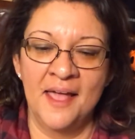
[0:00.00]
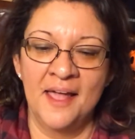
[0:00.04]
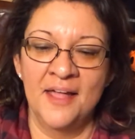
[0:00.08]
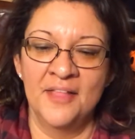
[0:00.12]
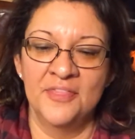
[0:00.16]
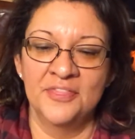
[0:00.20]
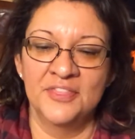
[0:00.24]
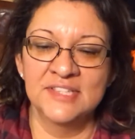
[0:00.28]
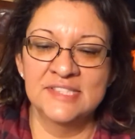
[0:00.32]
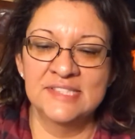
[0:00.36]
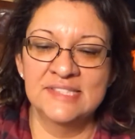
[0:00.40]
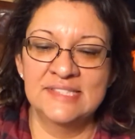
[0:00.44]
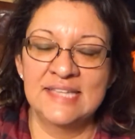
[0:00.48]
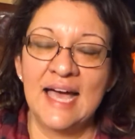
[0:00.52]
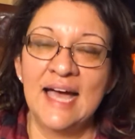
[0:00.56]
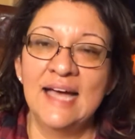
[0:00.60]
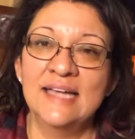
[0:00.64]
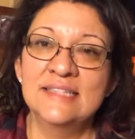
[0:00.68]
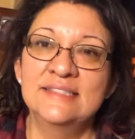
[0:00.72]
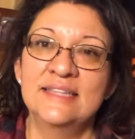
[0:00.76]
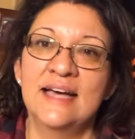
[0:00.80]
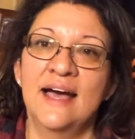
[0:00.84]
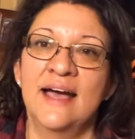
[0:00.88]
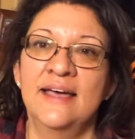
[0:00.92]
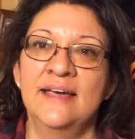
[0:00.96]
The SAD
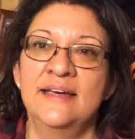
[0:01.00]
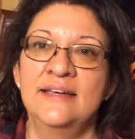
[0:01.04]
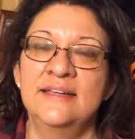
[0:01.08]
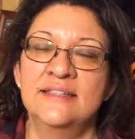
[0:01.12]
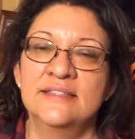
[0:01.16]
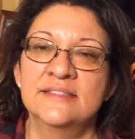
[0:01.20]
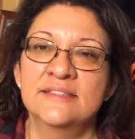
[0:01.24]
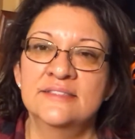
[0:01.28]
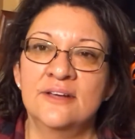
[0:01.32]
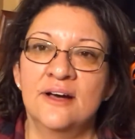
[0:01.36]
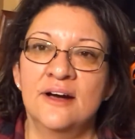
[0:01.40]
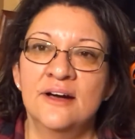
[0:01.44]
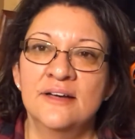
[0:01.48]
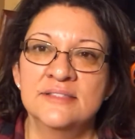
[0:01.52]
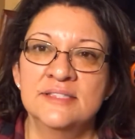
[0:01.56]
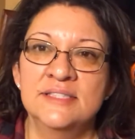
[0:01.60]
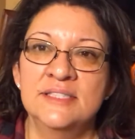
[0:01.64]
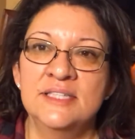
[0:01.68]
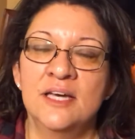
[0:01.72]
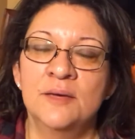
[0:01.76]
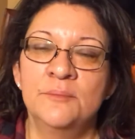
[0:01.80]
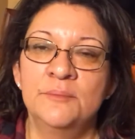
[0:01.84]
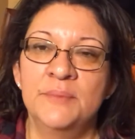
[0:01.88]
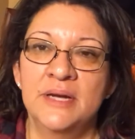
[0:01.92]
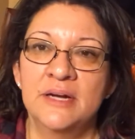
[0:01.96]
diet is
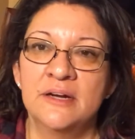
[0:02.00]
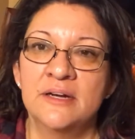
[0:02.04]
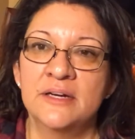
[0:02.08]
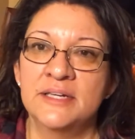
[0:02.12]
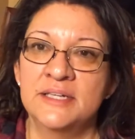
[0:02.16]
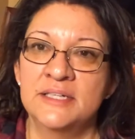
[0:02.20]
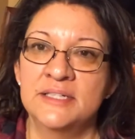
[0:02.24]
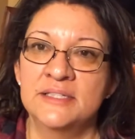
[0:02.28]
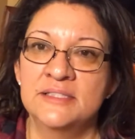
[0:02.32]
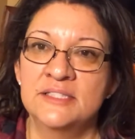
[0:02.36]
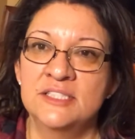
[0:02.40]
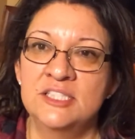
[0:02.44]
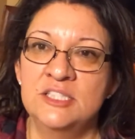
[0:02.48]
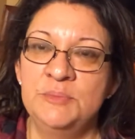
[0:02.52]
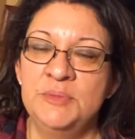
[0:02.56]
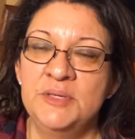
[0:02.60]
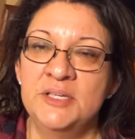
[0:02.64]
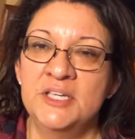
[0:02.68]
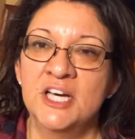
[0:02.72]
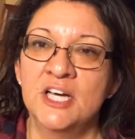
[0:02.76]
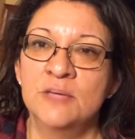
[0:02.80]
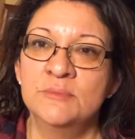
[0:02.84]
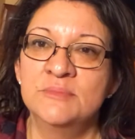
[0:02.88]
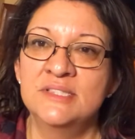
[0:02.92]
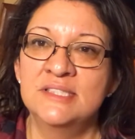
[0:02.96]
causing Americans to
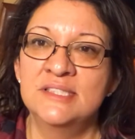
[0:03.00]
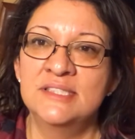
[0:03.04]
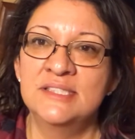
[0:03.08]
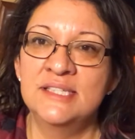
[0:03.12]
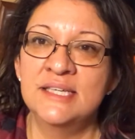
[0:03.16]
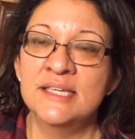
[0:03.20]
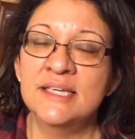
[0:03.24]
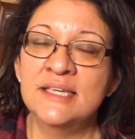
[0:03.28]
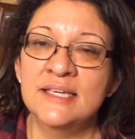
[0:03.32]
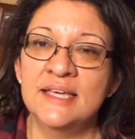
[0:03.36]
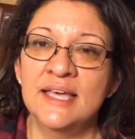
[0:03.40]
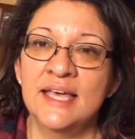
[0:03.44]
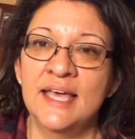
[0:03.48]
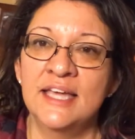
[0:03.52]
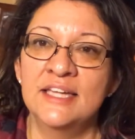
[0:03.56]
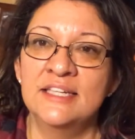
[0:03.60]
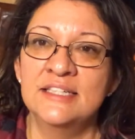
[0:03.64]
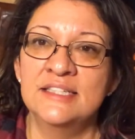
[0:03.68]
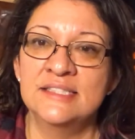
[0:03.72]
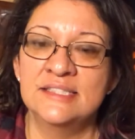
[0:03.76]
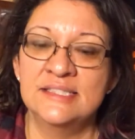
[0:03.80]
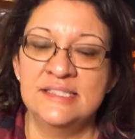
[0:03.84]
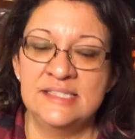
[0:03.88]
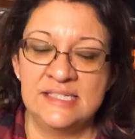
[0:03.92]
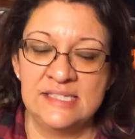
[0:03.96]
become sick and
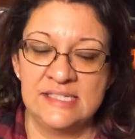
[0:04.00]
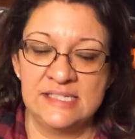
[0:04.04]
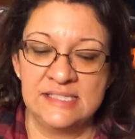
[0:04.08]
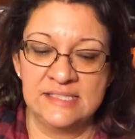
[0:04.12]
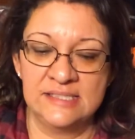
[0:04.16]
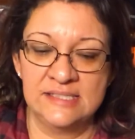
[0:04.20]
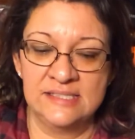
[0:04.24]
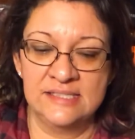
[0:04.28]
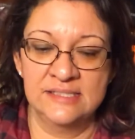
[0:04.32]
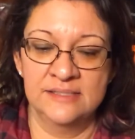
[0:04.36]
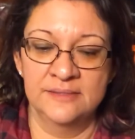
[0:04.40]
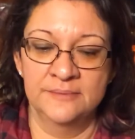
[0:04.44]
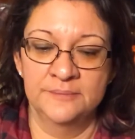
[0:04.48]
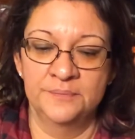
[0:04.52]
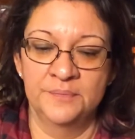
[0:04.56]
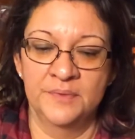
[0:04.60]
diseased.